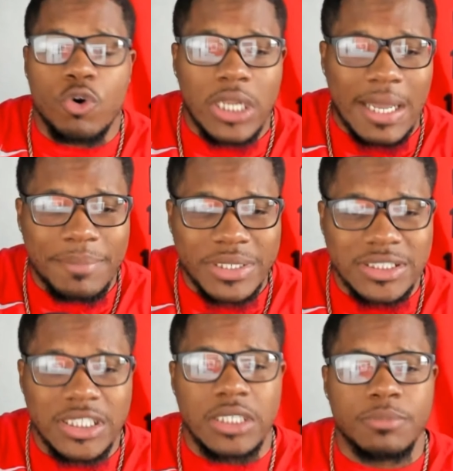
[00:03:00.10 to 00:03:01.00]
Orlat
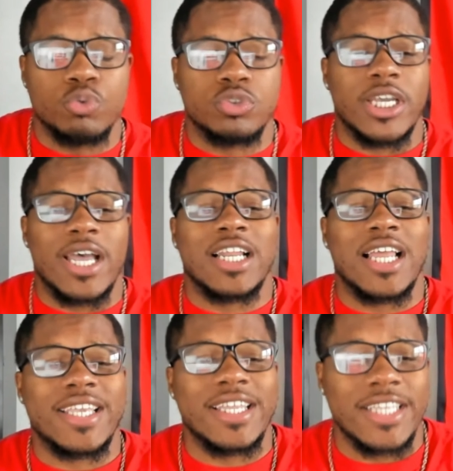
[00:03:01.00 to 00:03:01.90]
Bitim, who's kind of
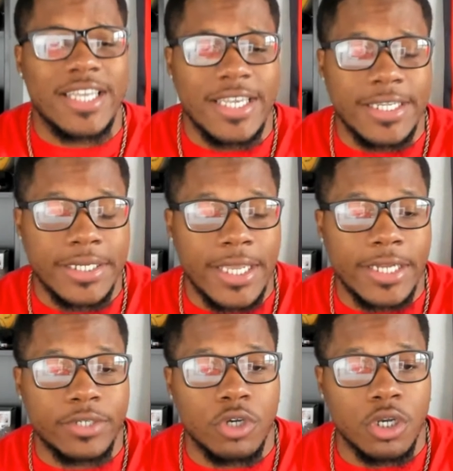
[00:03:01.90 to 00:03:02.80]
like at the end of
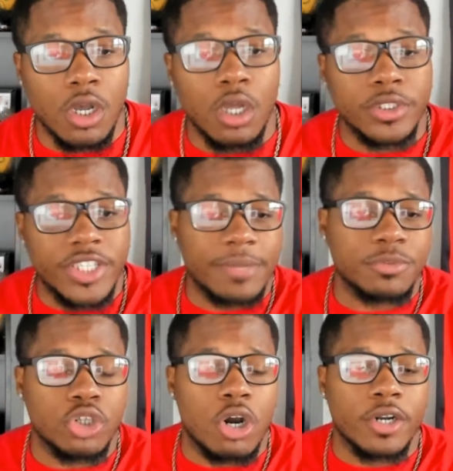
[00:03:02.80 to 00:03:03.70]
that depth
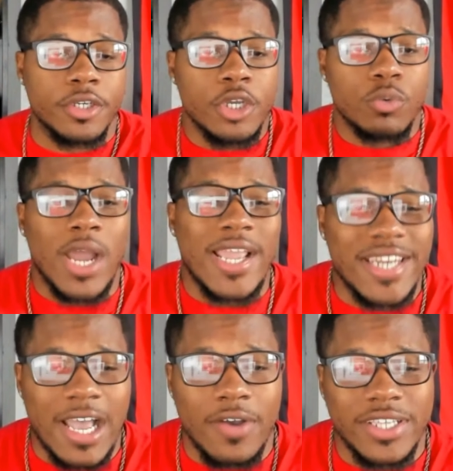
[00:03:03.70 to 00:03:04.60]
chart right
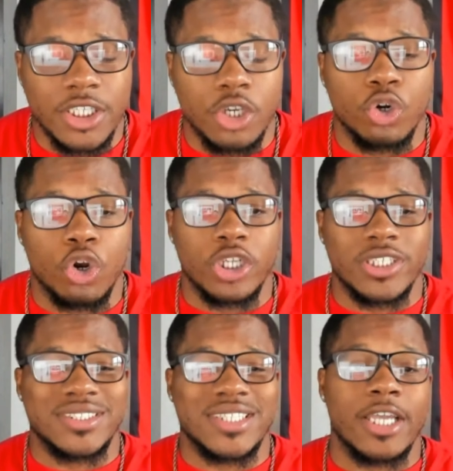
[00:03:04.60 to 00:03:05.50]
now as it
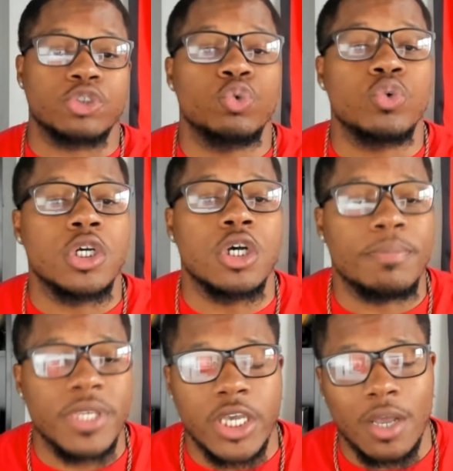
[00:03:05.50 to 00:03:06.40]
currently stands, who could
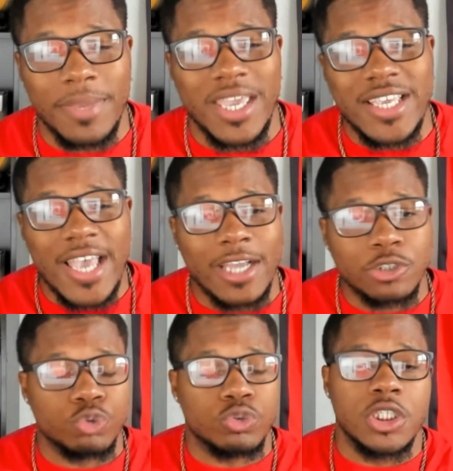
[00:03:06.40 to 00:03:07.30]
become a
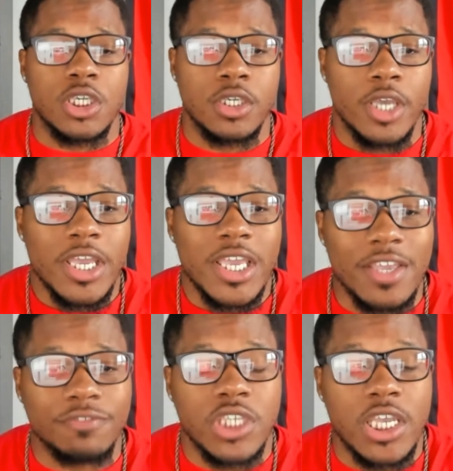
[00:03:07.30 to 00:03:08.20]
casualty
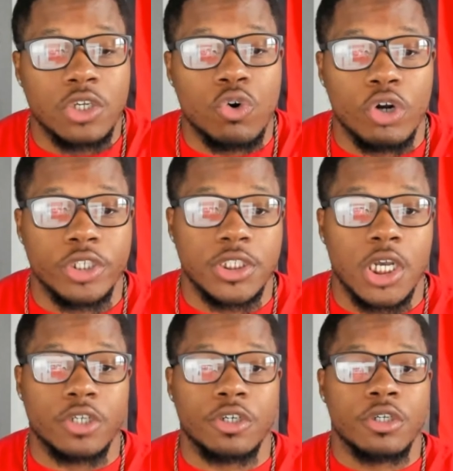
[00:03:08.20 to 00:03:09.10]
if Talen Horton
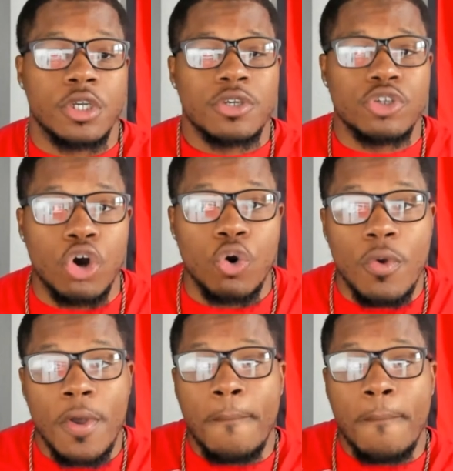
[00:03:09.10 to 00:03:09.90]
Tucker, you know,